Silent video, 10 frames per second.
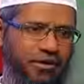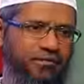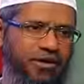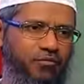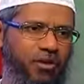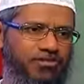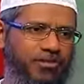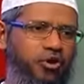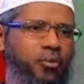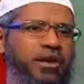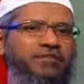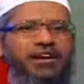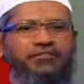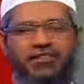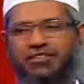Someone wants a noble
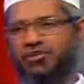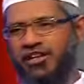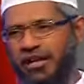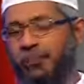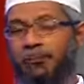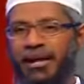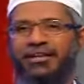wife, it's not haram.